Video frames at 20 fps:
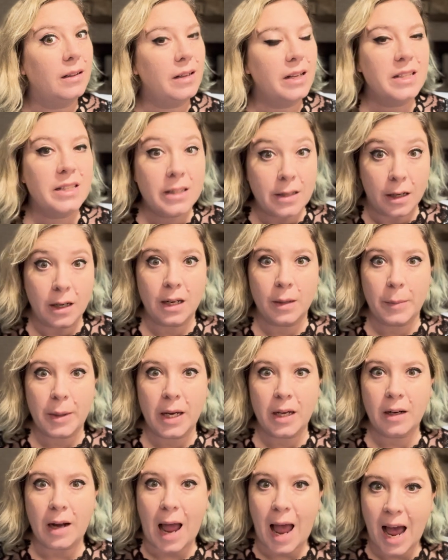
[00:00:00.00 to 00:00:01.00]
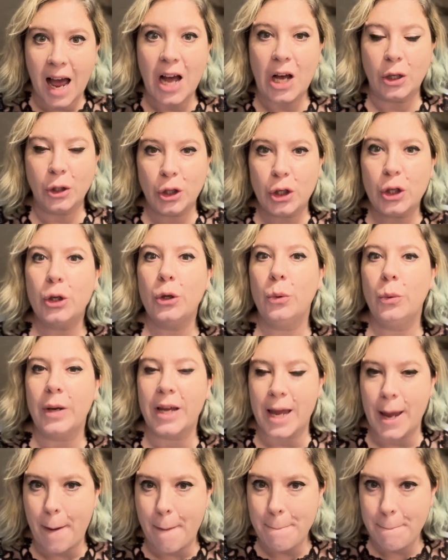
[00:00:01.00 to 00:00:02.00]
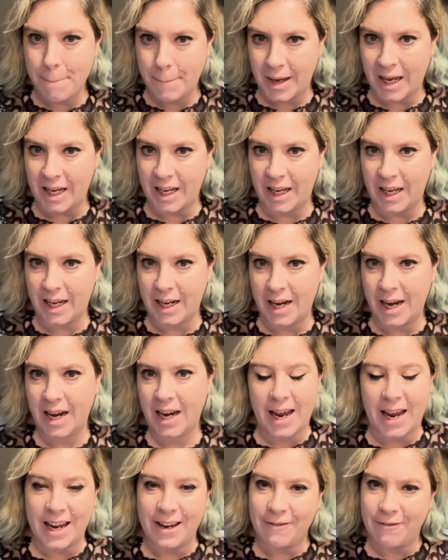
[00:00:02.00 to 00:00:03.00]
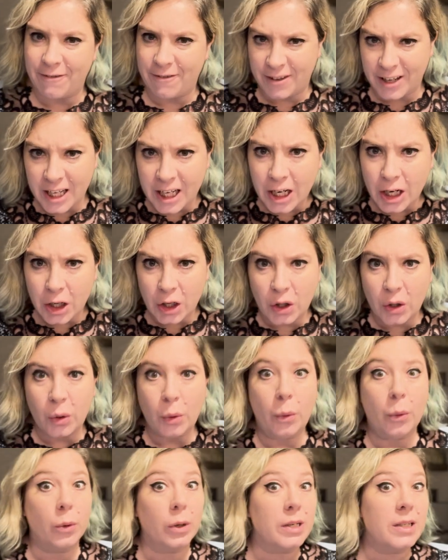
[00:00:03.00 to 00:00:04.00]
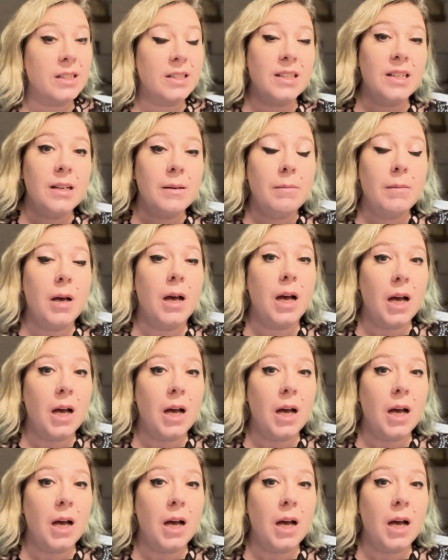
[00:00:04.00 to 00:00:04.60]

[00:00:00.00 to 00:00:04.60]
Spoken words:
let's talk about how to embed a video or some